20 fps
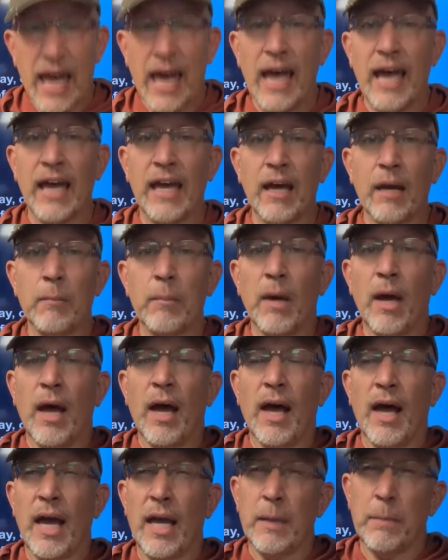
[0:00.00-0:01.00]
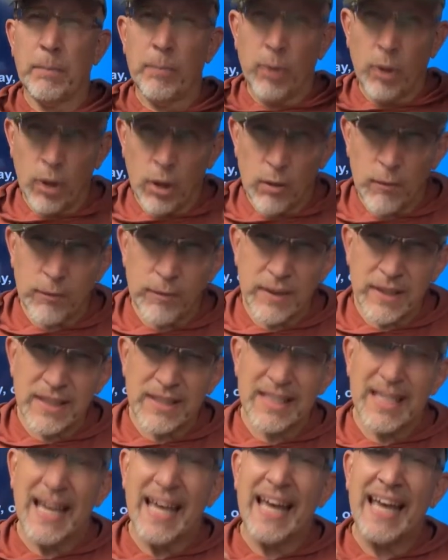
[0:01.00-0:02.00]
am a
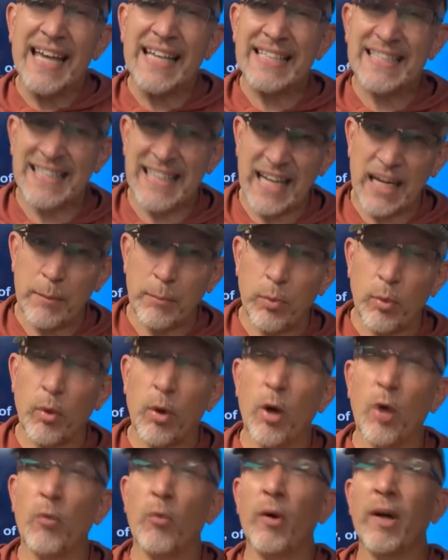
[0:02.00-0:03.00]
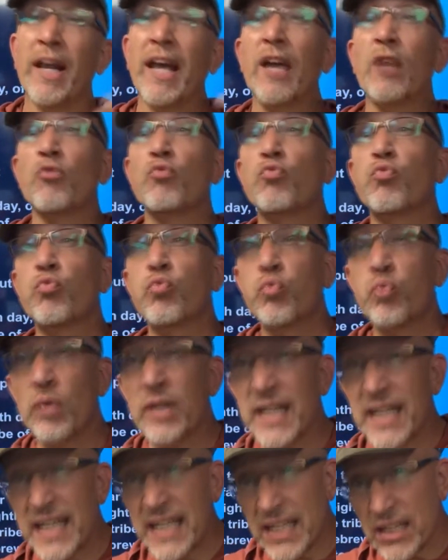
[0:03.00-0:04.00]
perfect example of what a
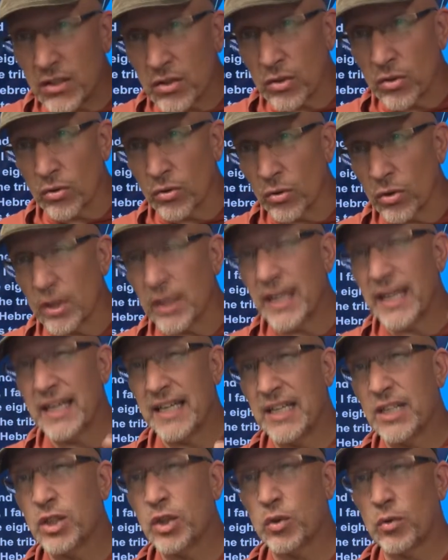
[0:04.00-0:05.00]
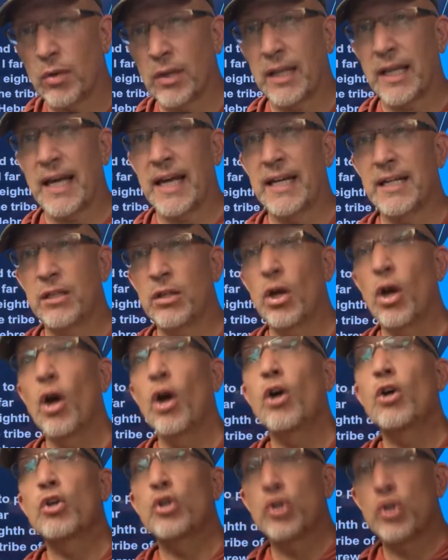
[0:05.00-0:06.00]
real Israelite
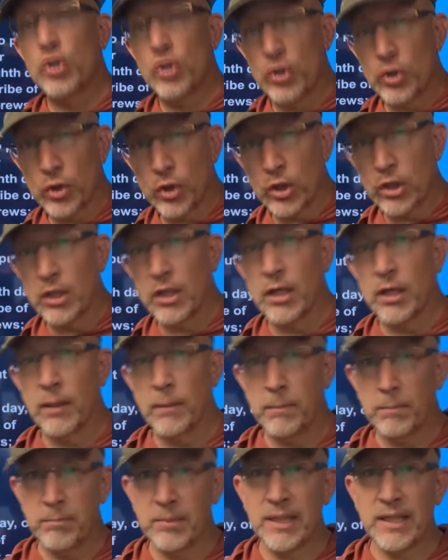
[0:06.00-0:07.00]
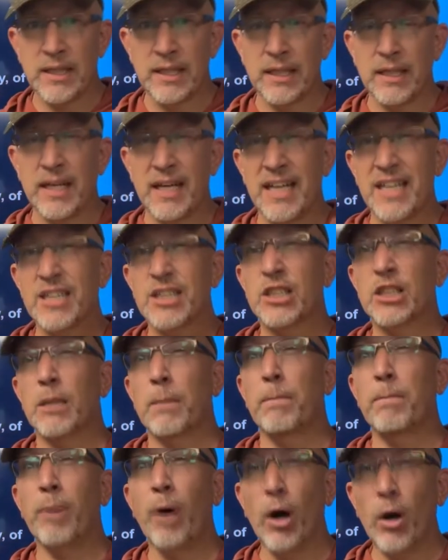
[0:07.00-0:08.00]
should be, is
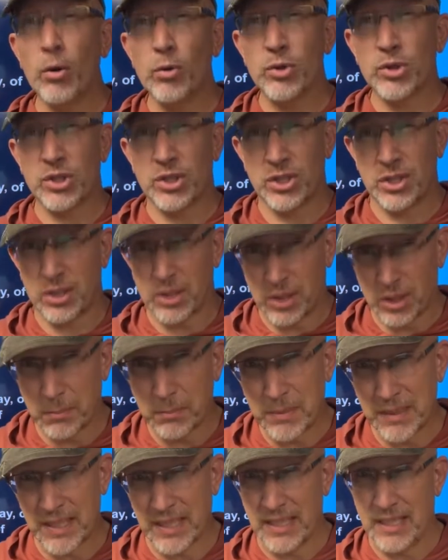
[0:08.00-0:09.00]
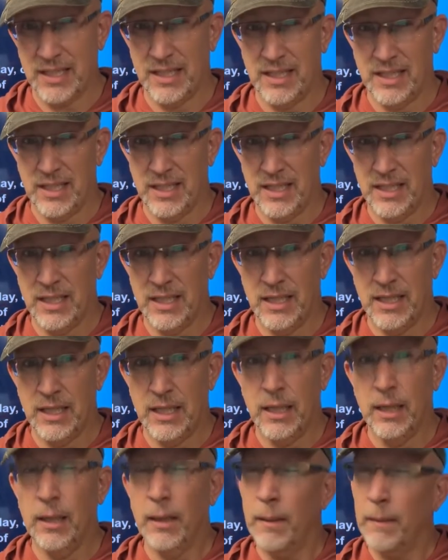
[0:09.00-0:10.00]
supposed to be.
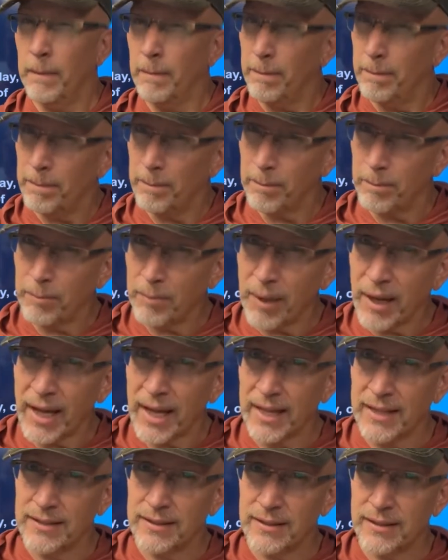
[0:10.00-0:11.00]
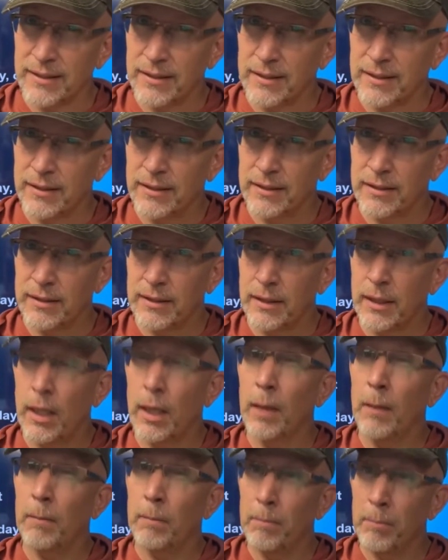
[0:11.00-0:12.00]
But,
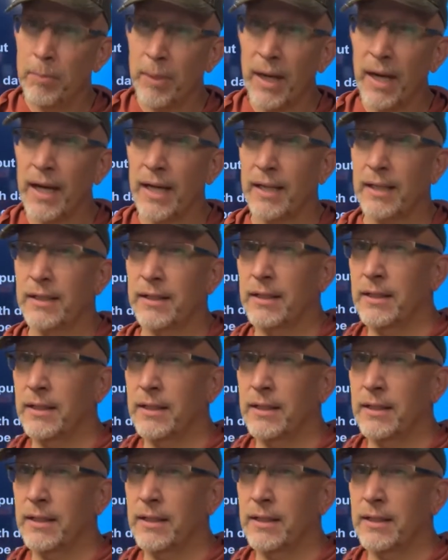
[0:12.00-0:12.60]
but,